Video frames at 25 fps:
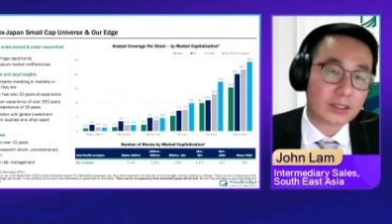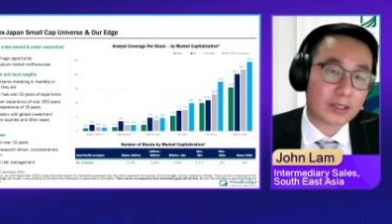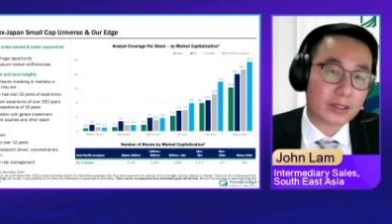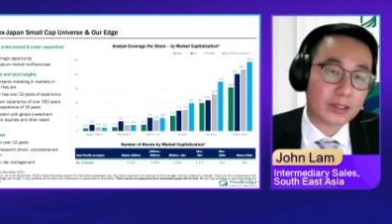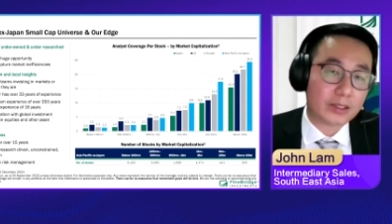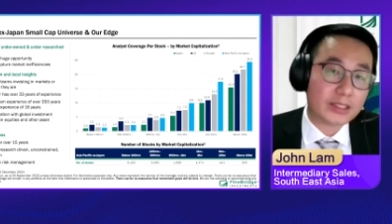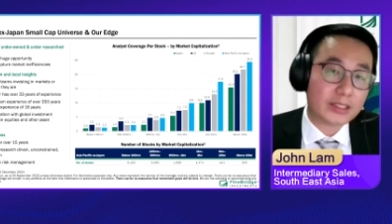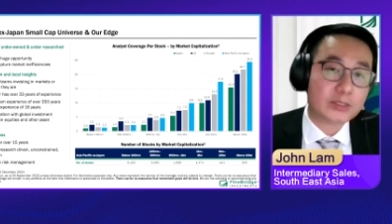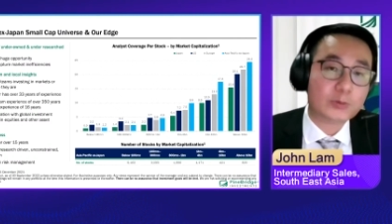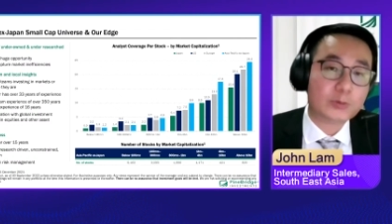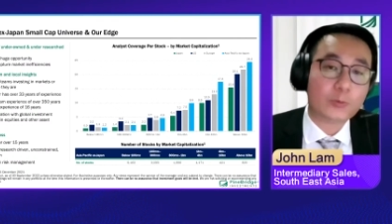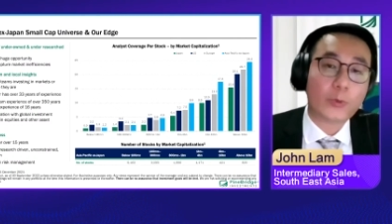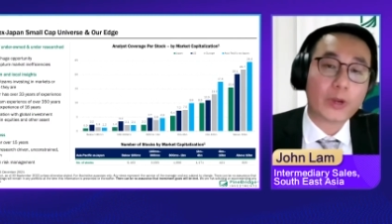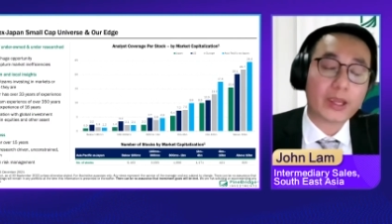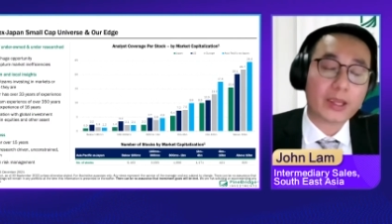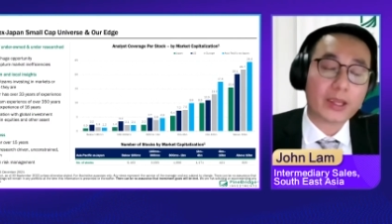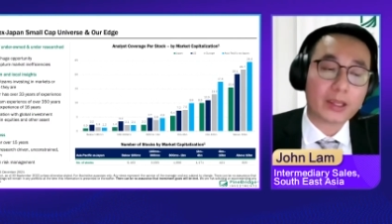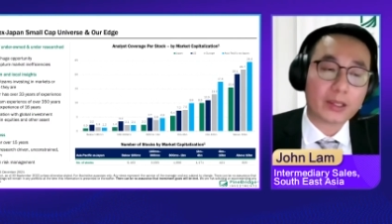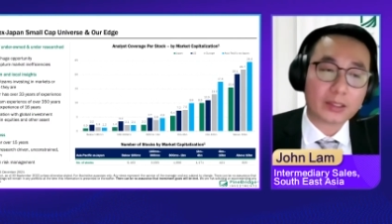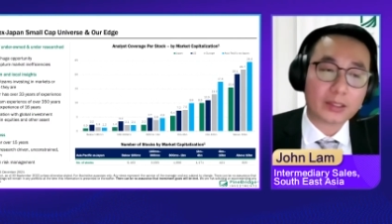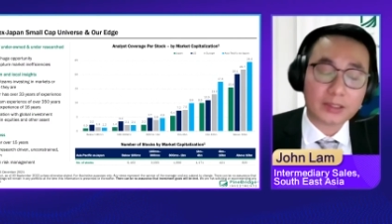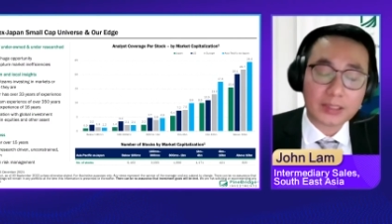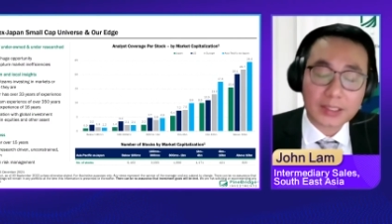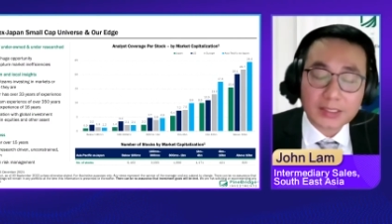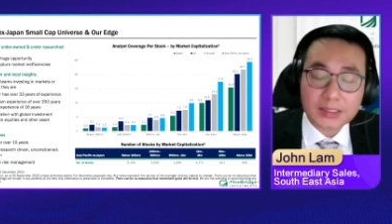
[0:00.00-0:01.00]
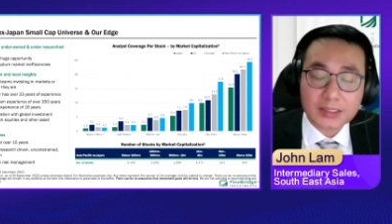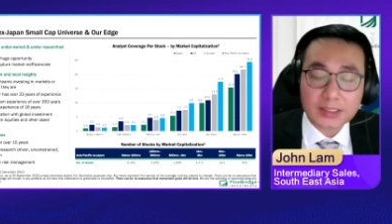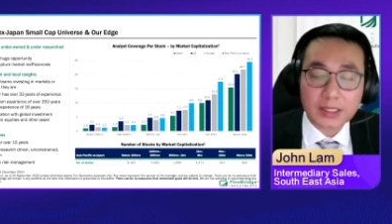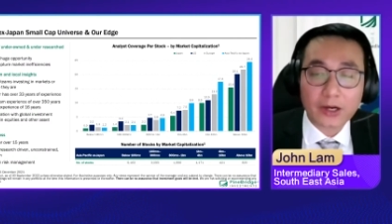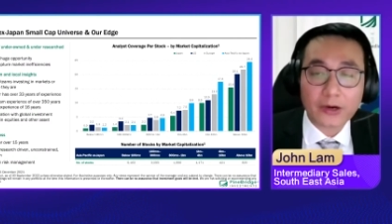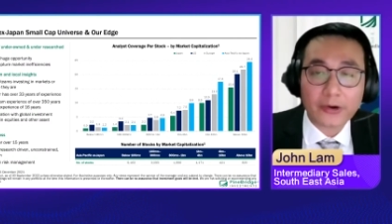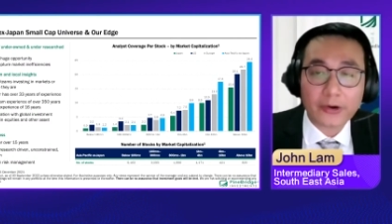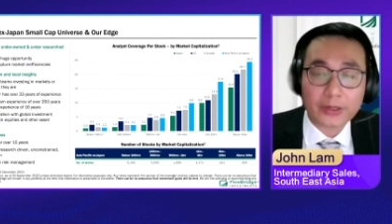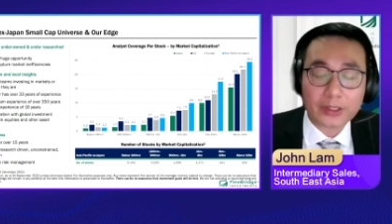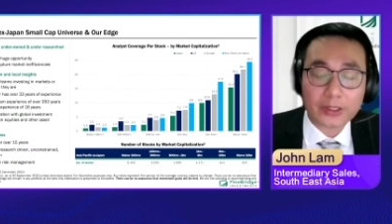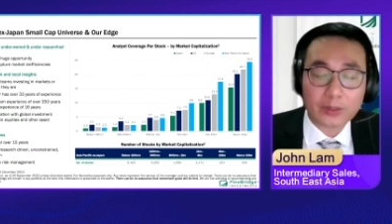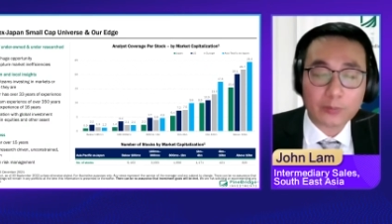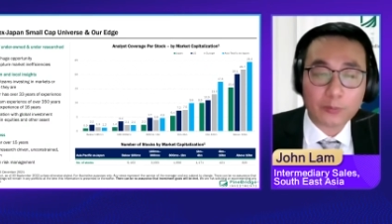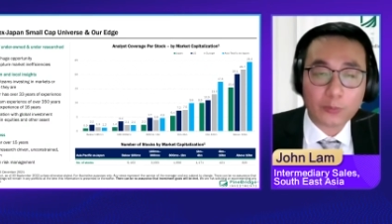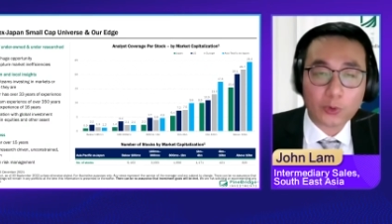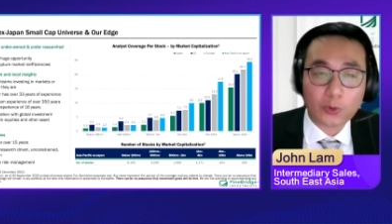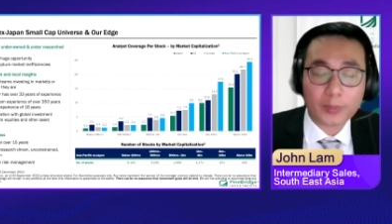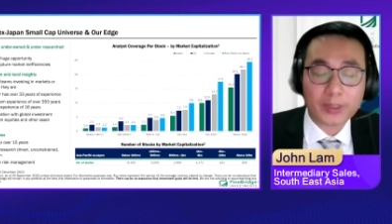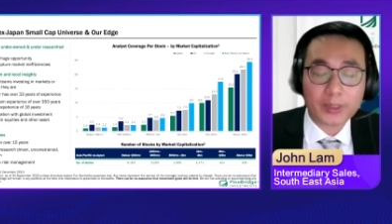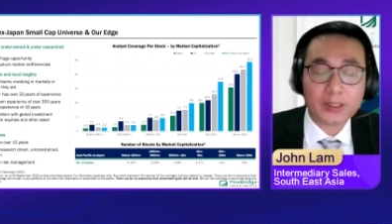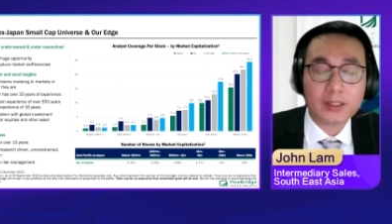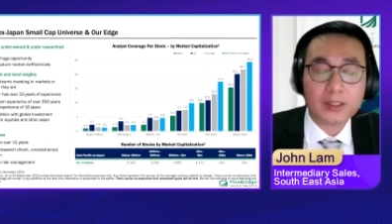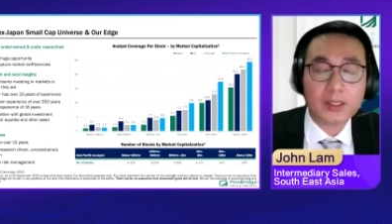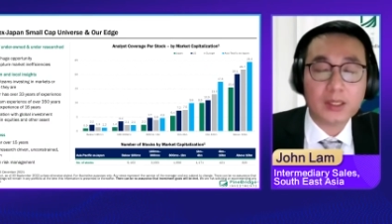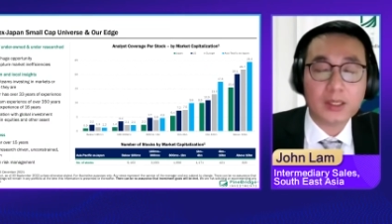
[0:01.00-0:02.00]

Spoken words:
That's where things are at the moment.